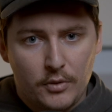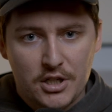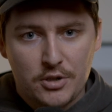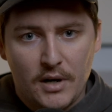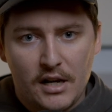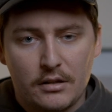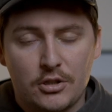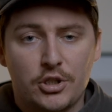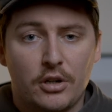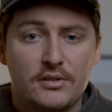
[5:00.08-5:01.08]
resume
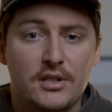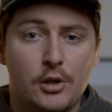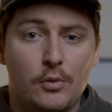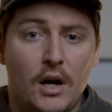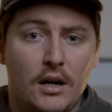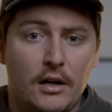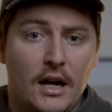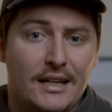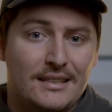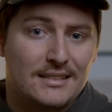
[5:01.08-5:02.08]
that shows that you are
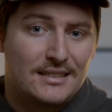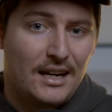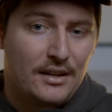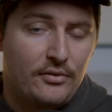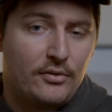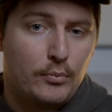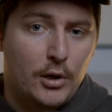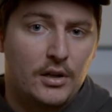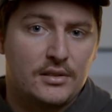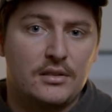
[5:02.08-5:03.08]
a safe
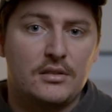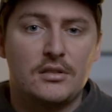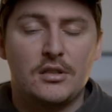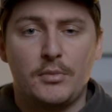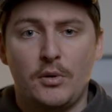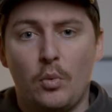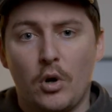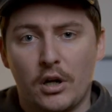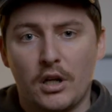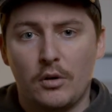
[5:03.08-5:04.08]
person to be
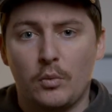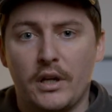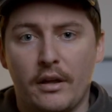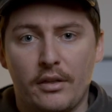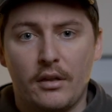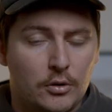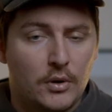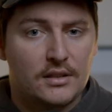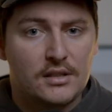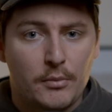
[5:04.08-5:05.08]
working with who
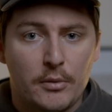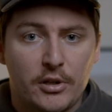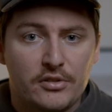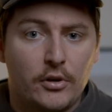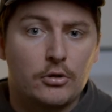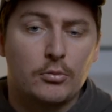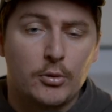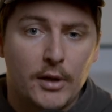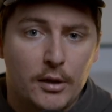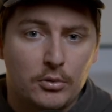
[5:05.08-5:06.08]
are some of the most
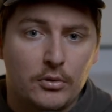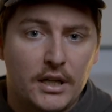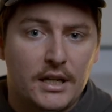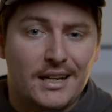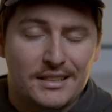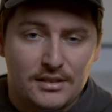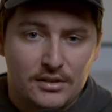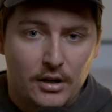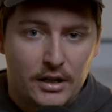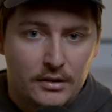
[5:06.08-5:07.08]
vulnerable people in our
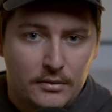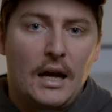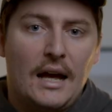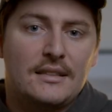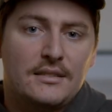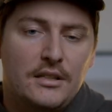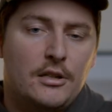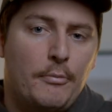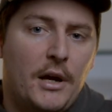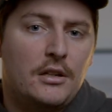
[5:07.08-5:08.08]
society. As an
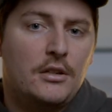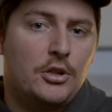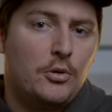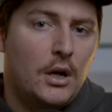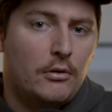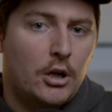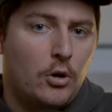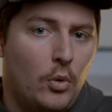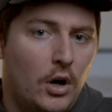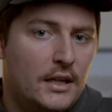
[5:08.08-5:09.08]
independent, you are
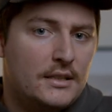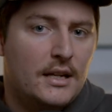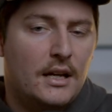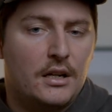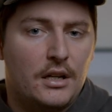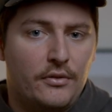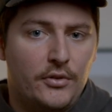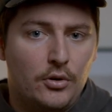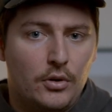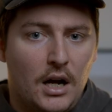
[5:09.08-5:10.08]
required to get it
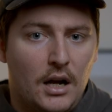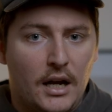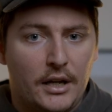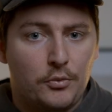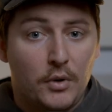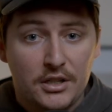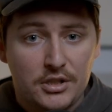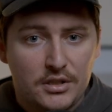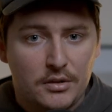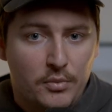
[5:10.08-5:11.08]
if you are a
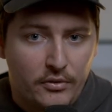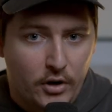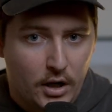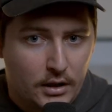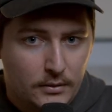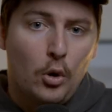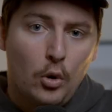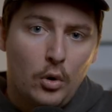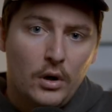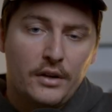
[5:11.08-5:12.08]
registered provider
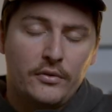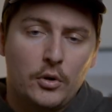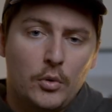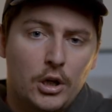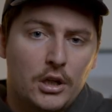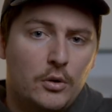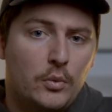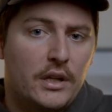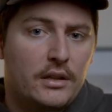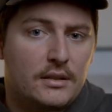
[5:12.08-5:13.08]
or if you're working
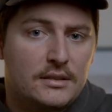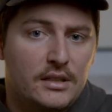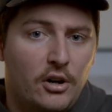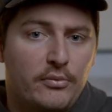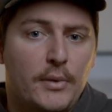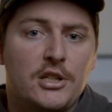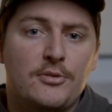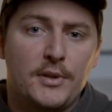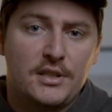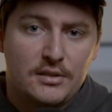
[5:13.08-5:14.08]
with
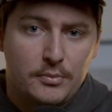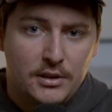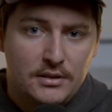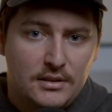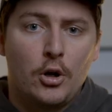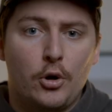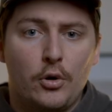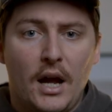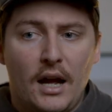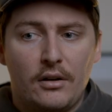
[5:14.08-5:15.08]
self-managed participants
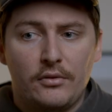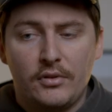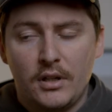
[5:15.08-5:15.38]
who have